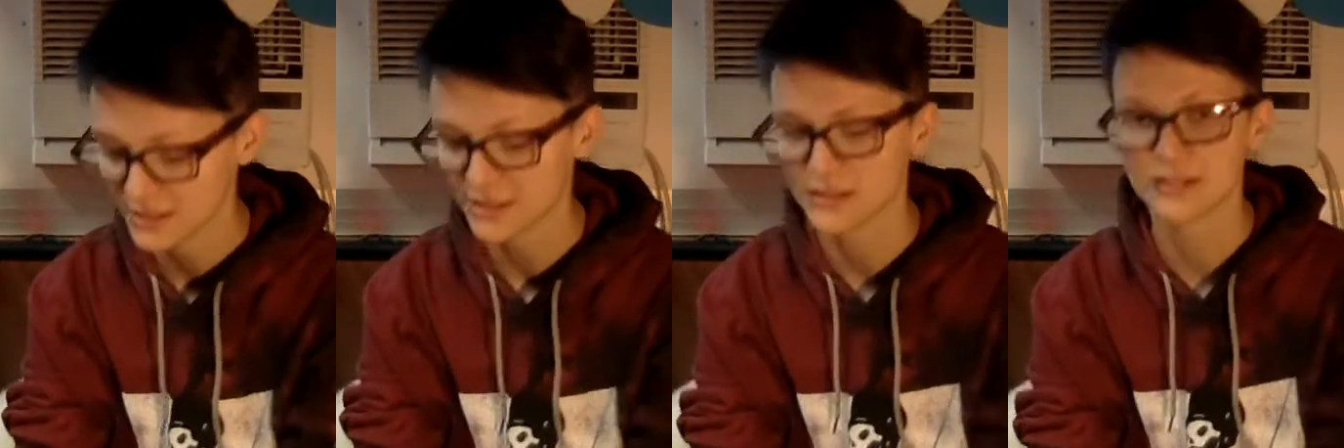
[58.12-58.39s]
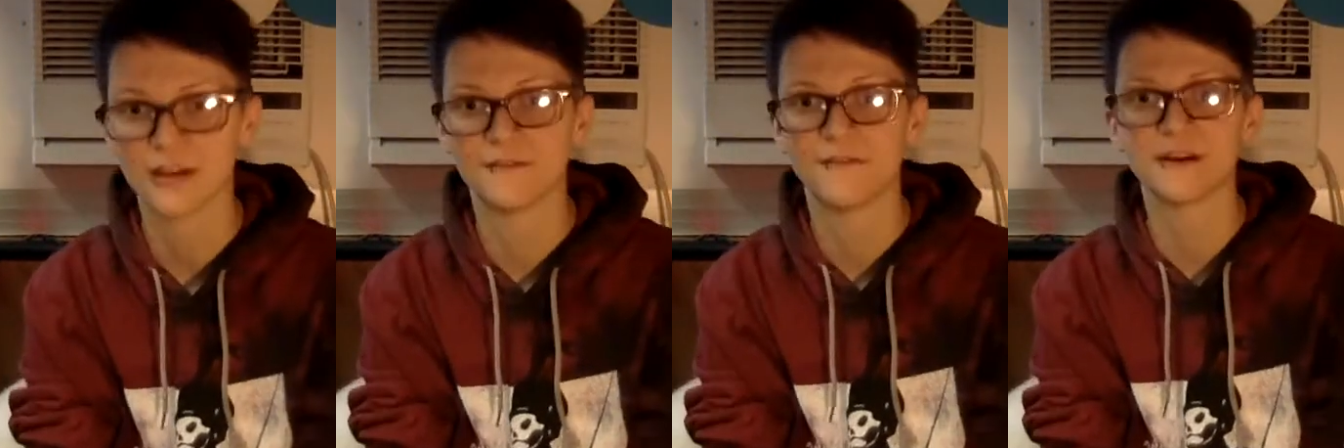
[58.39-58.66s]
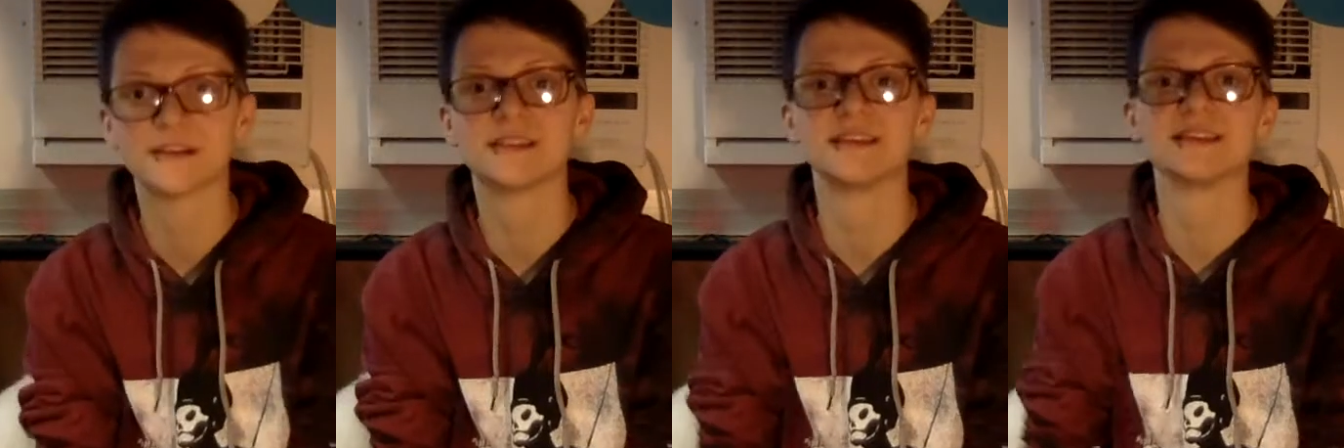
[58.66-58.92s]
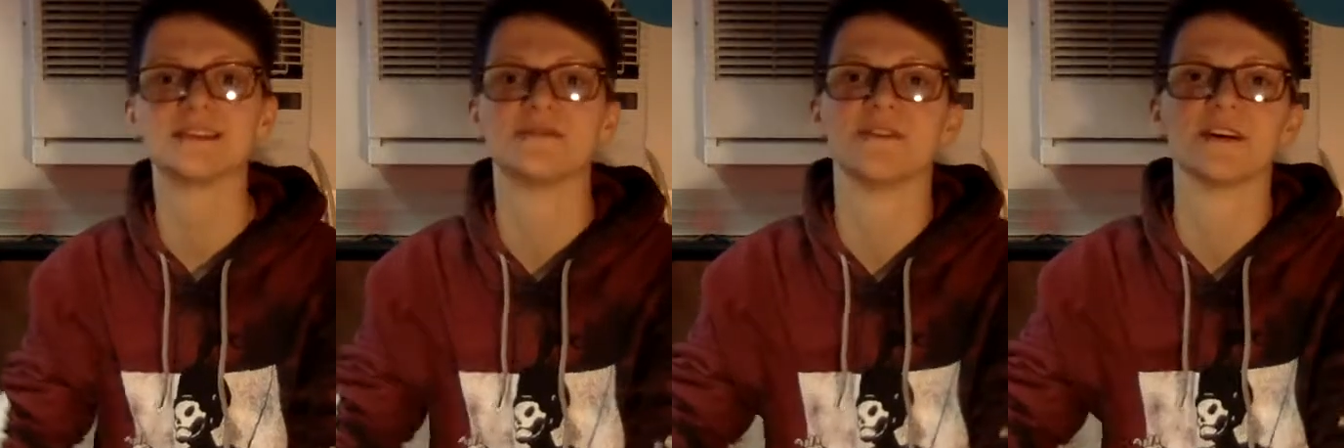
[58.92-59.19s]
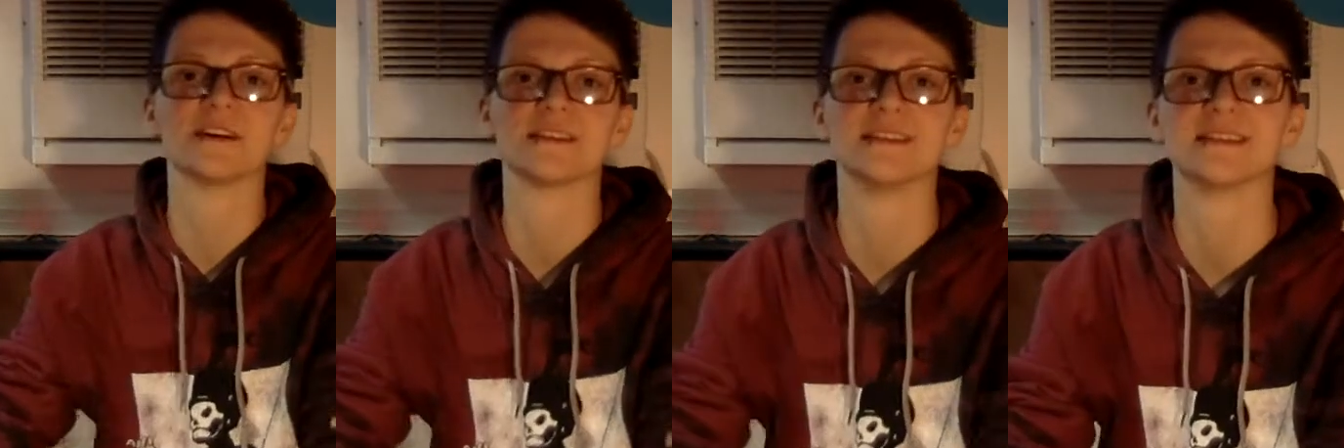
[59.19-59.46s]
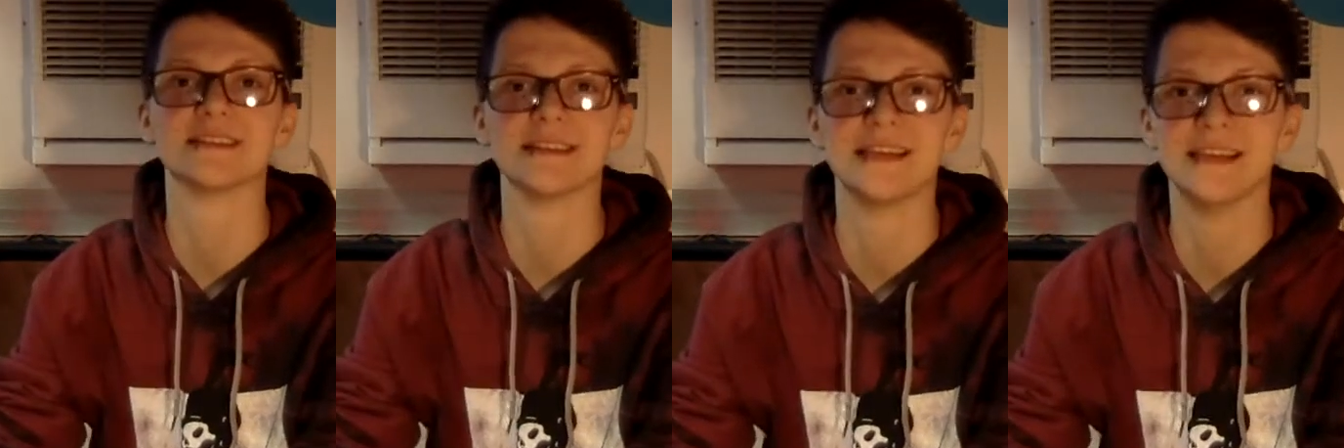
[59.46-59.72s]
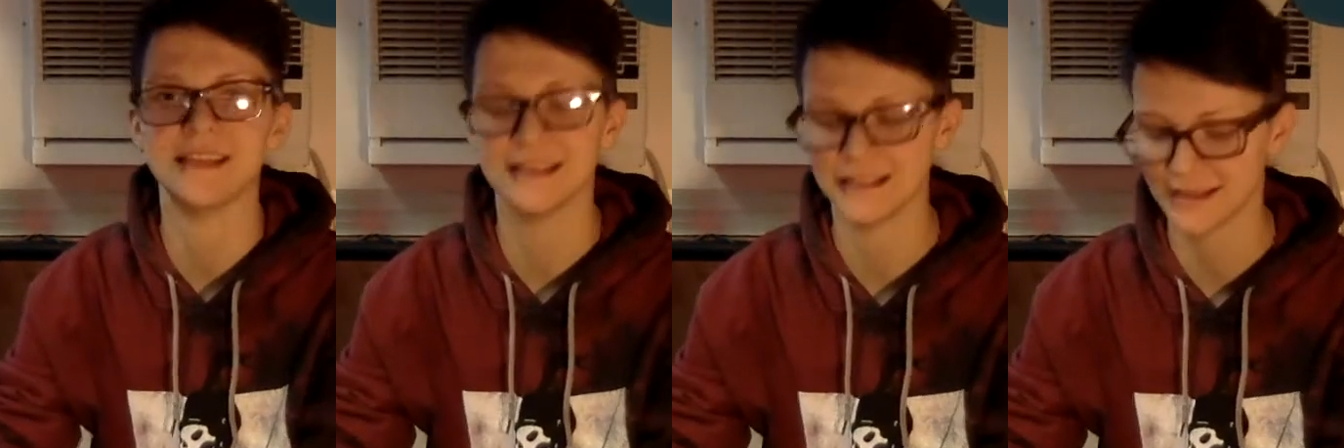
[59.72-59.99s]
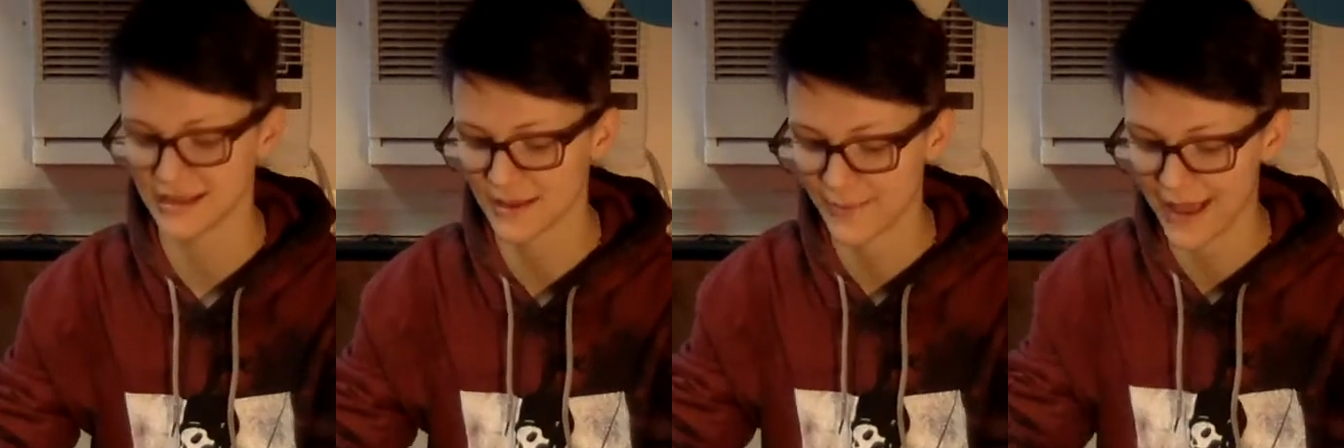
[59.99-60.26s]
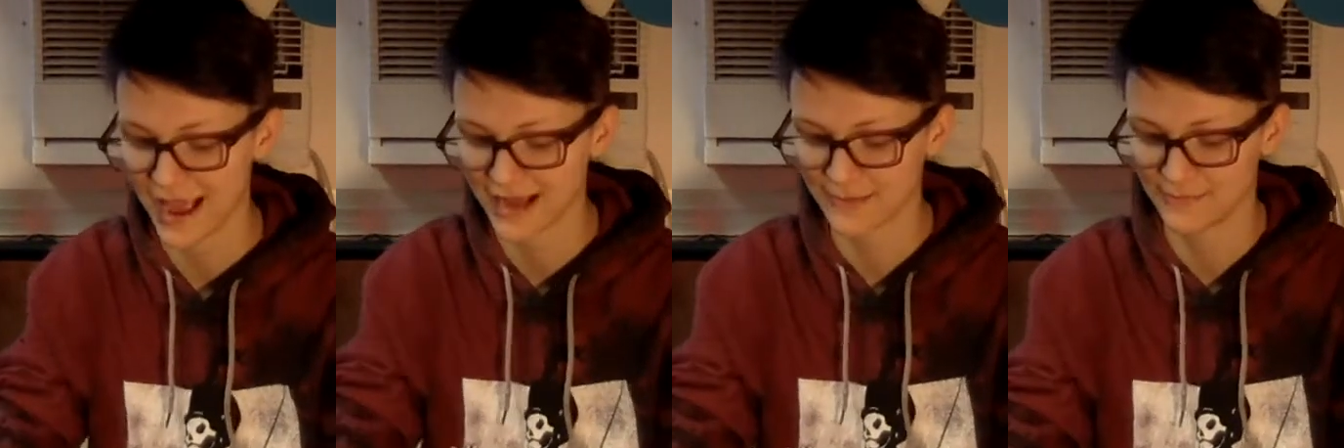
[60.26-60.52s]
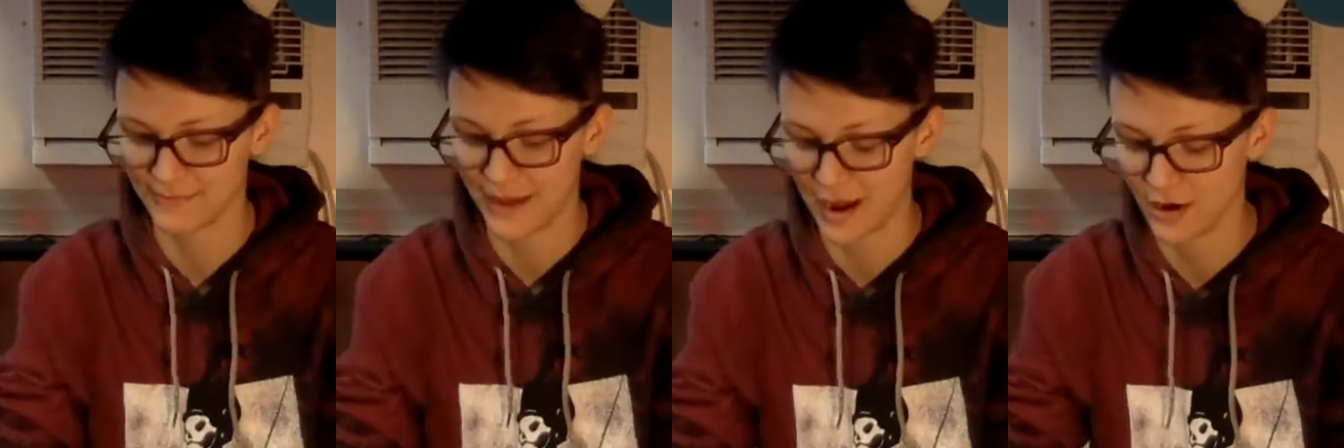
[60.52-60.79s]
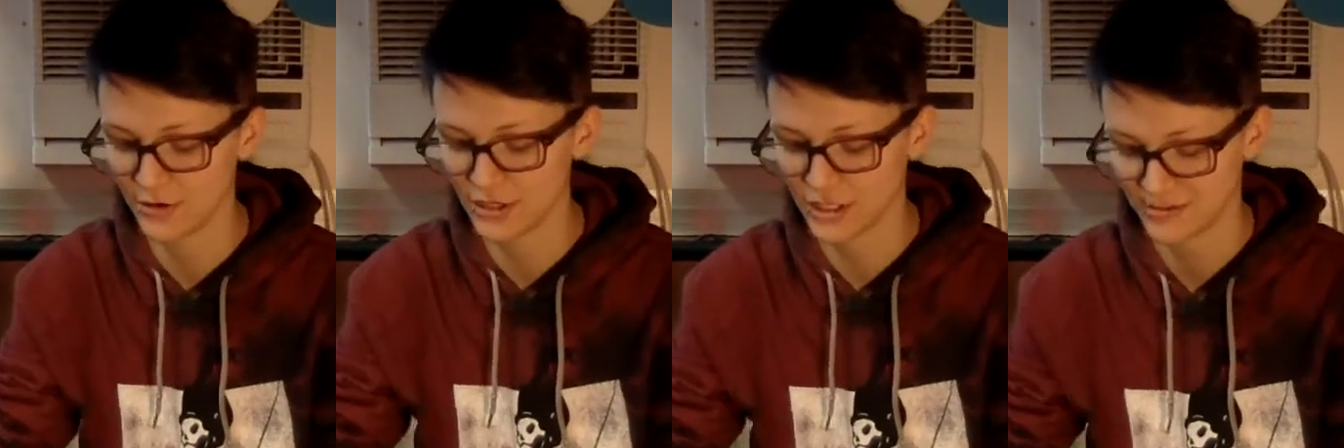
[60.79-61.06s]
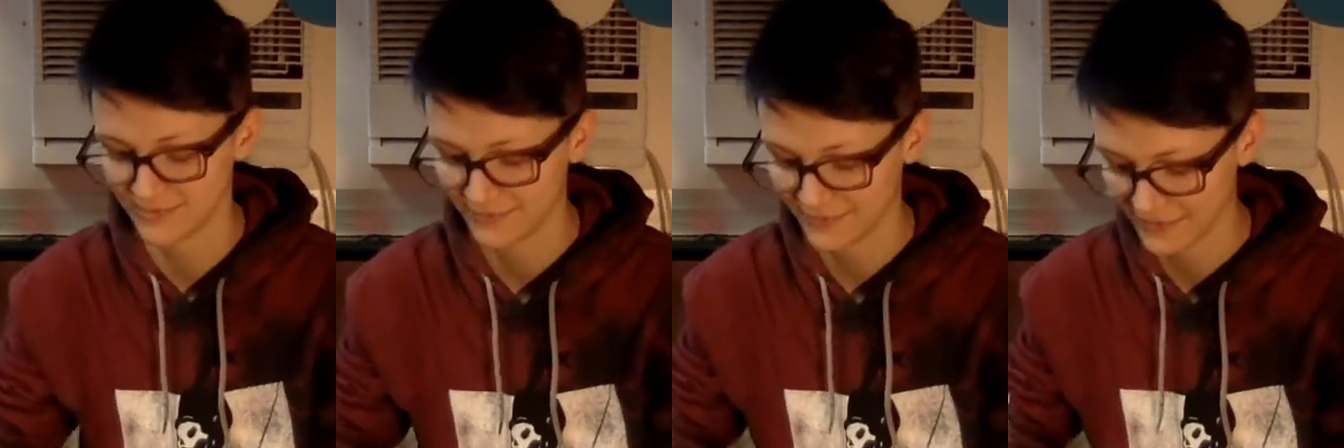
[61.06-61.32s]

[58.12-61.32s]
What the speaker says: So first things first is in the back pouch,